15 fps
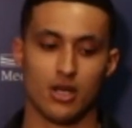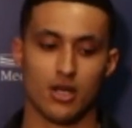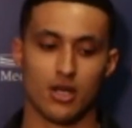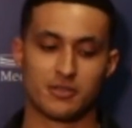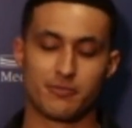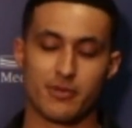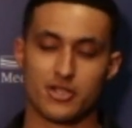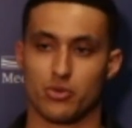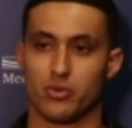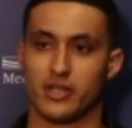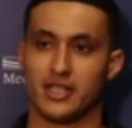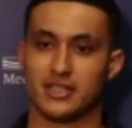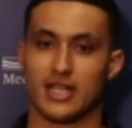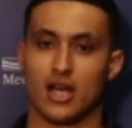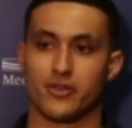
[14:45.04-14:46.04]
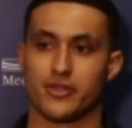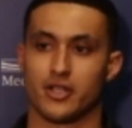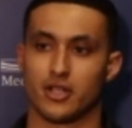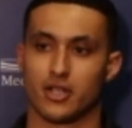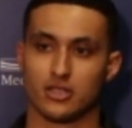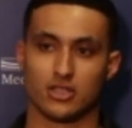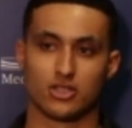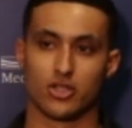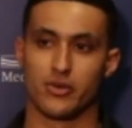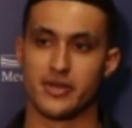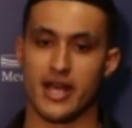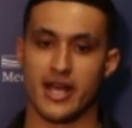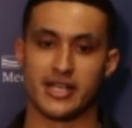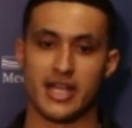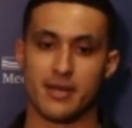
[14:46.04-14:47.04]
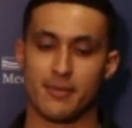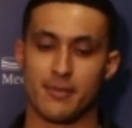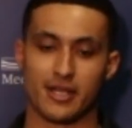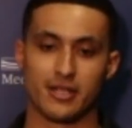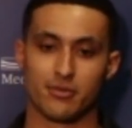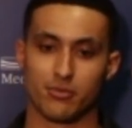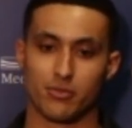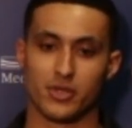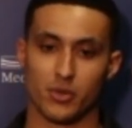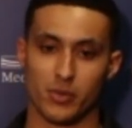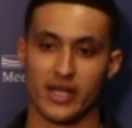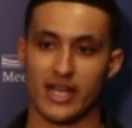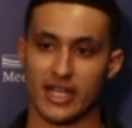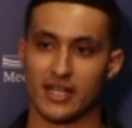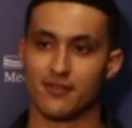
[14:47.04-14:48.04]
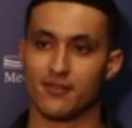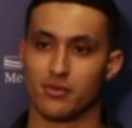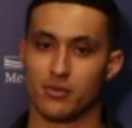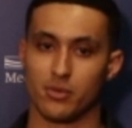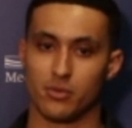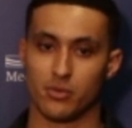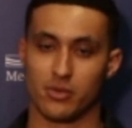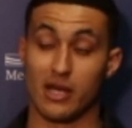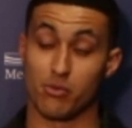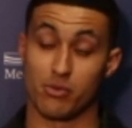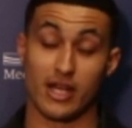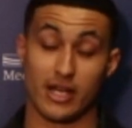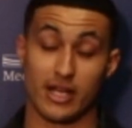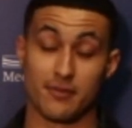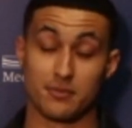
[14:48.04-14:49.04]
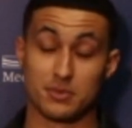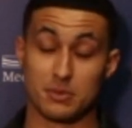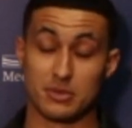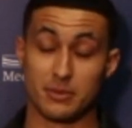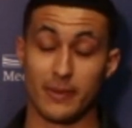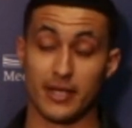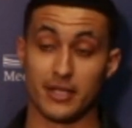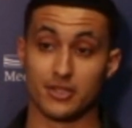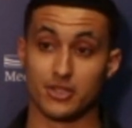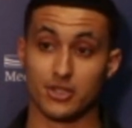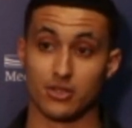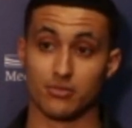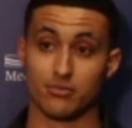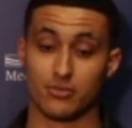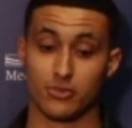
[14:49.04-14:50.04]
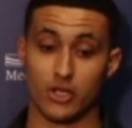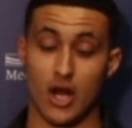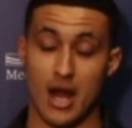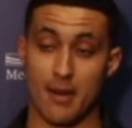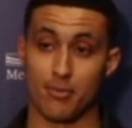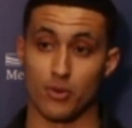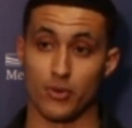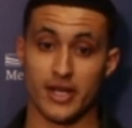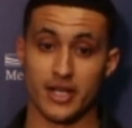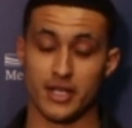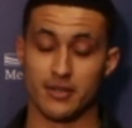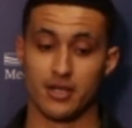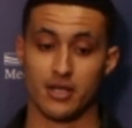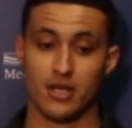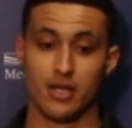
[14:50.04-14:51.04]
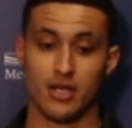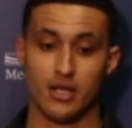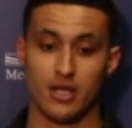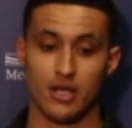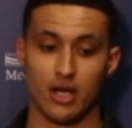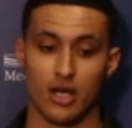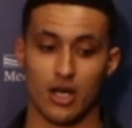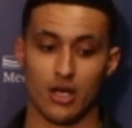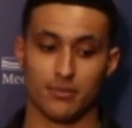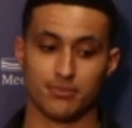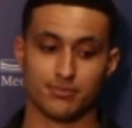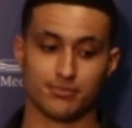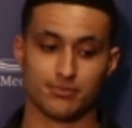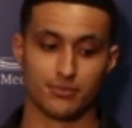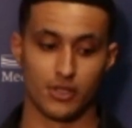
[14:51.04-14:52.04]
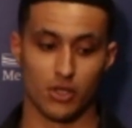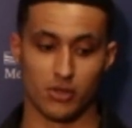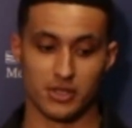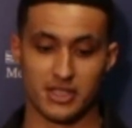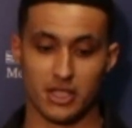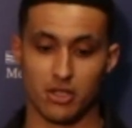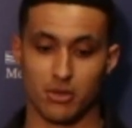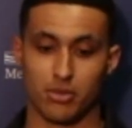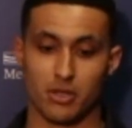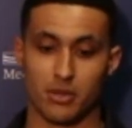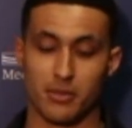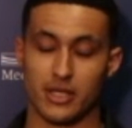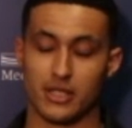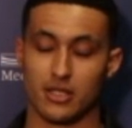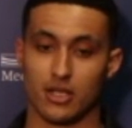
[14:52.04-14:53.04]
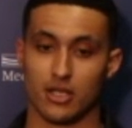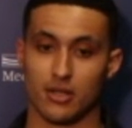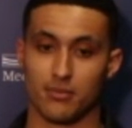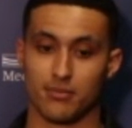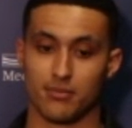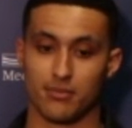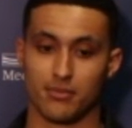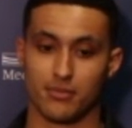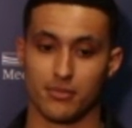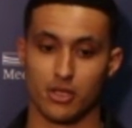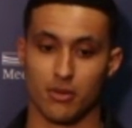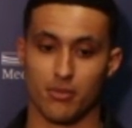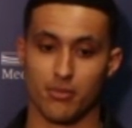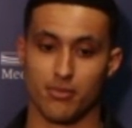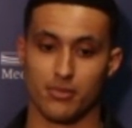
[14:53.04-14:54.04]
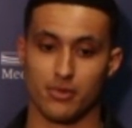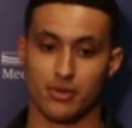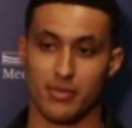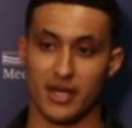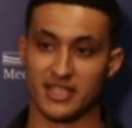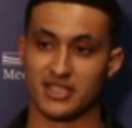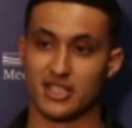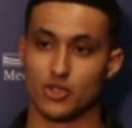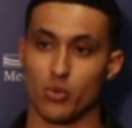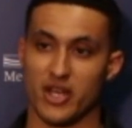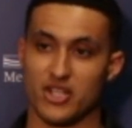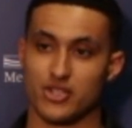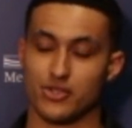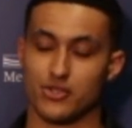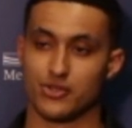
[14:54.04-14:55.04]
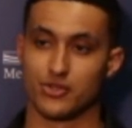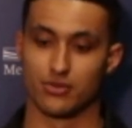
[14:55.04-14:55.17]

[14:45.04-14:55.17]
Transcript: especially when he's out there because he's so dynamic. And we got to give him some space to, you know, operate and, you know, continue to put them in, you know, best situations.